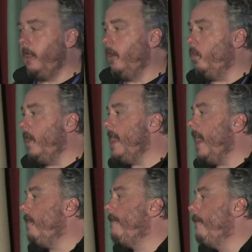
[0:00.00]
we are
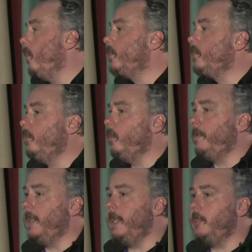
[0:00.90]
the first group in
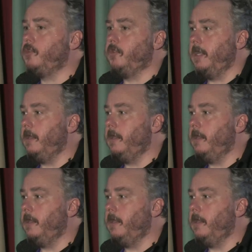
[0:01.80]
history.